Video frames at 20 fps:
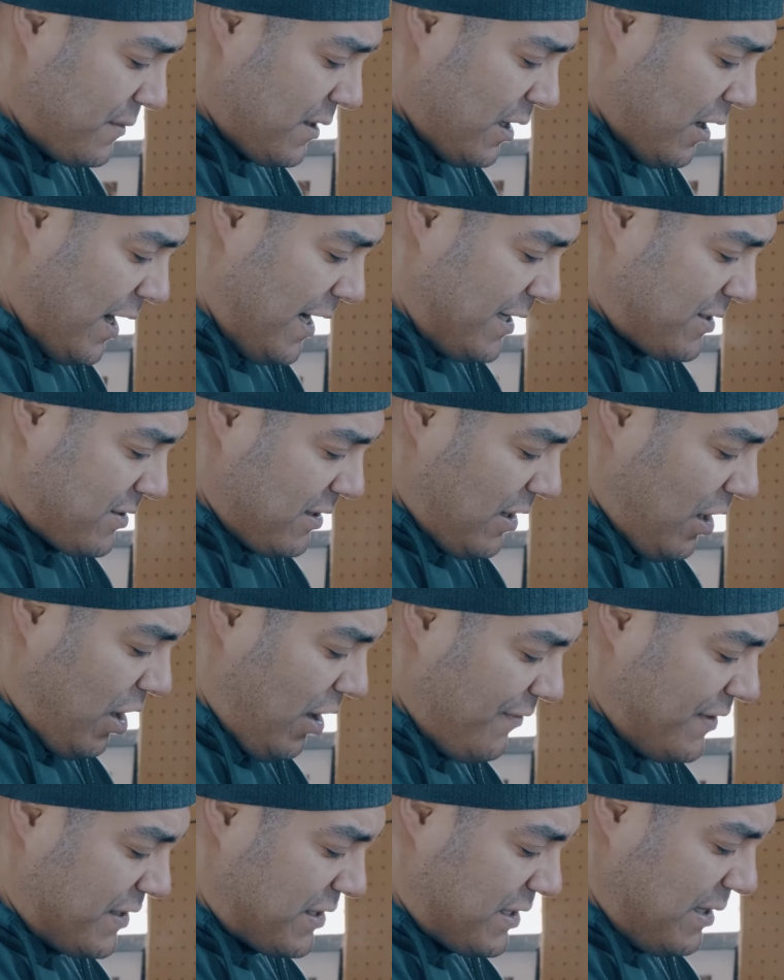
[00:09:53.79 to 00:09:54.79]
All right, so
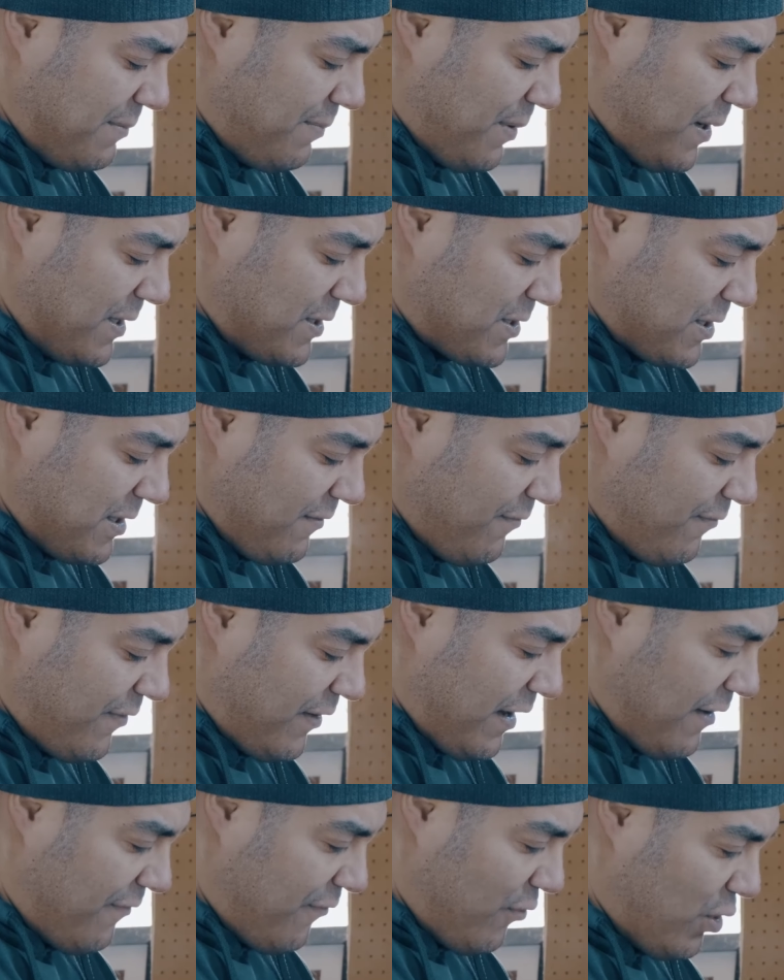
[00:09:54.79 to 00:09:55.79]
obviously you punch in
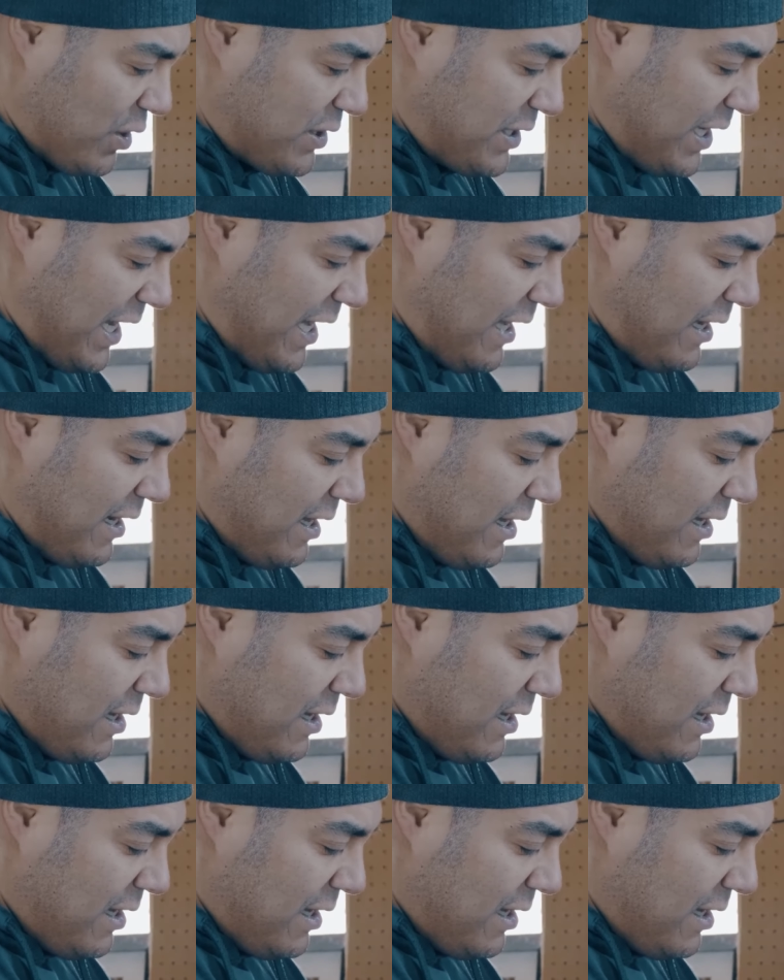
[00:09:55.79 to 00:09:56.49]
410